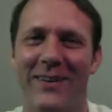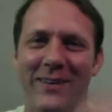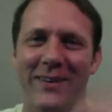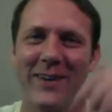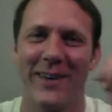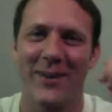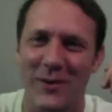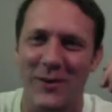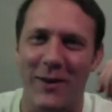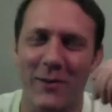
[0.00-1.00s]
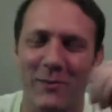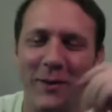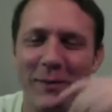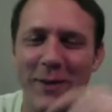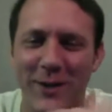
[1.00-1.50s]
okay, that was
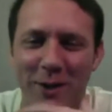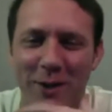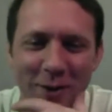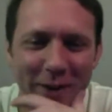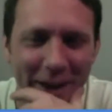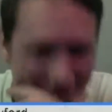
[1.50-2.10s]
meant to be a joke. Okay.